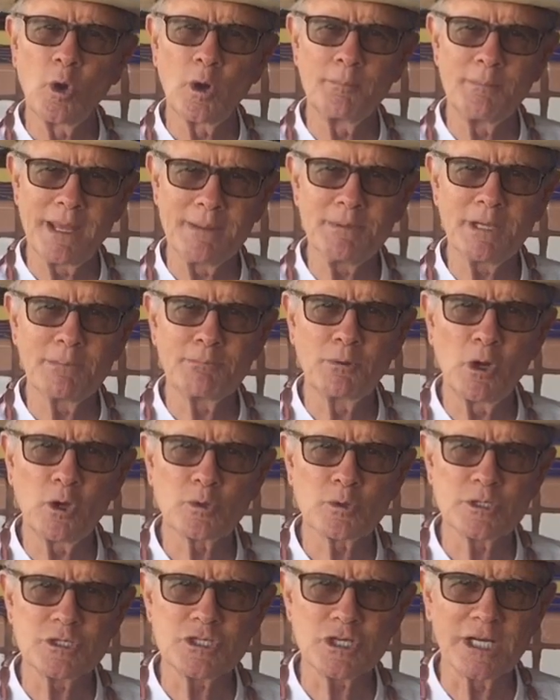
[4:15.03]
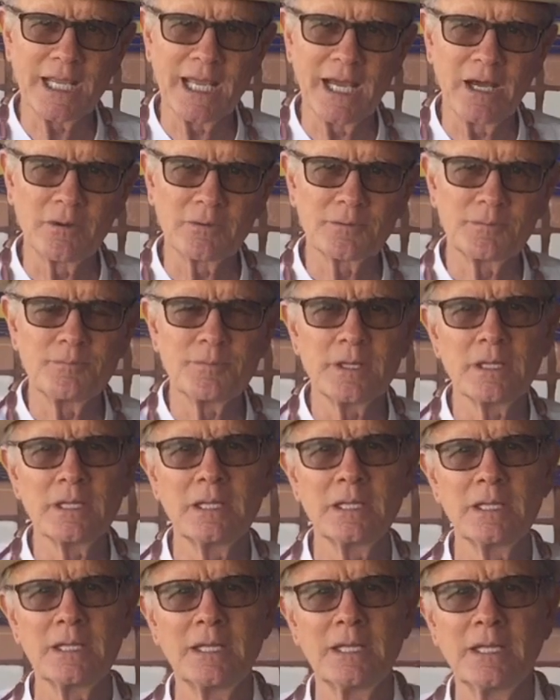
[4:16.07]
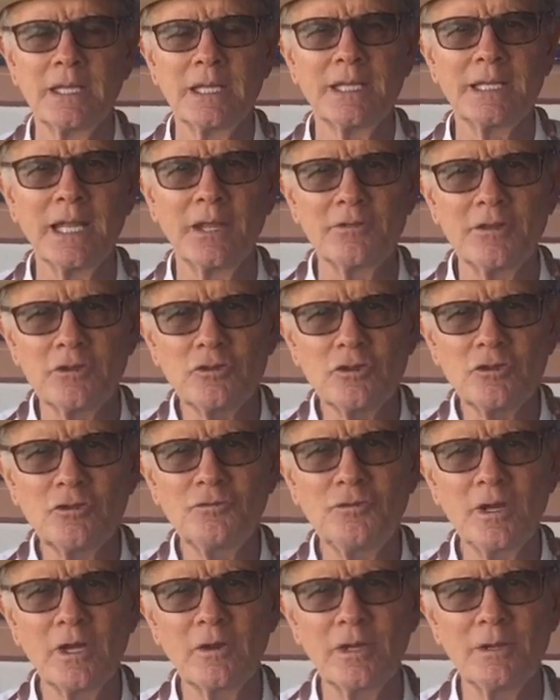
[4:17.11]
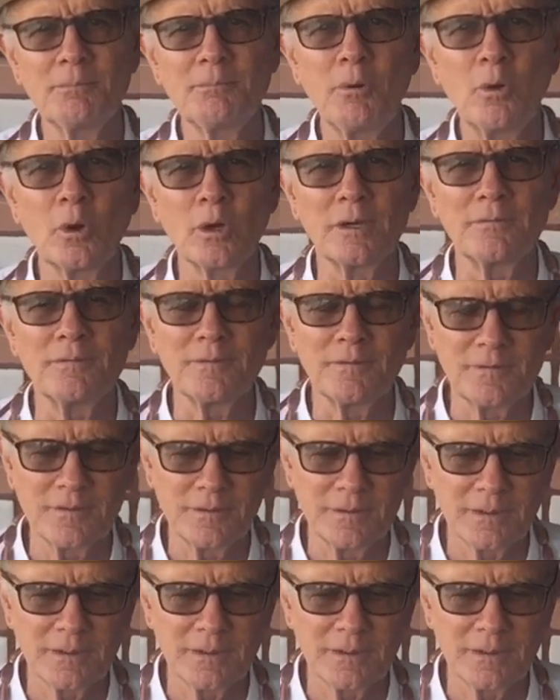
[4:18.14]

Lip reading: or maybe a brokerage account. Now this is very important.